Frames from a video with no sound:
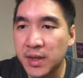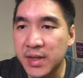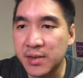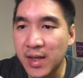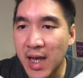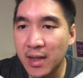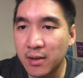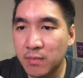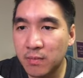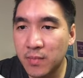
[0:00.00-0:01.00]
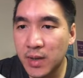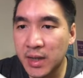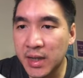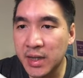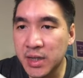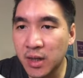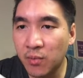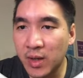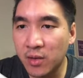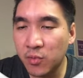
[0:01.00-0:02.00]
Let's do that. And essentially
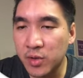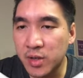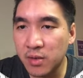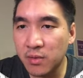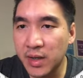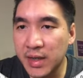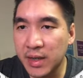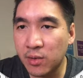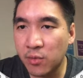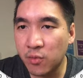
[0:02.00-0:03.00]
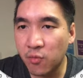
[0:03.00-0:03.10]
what it will do is it will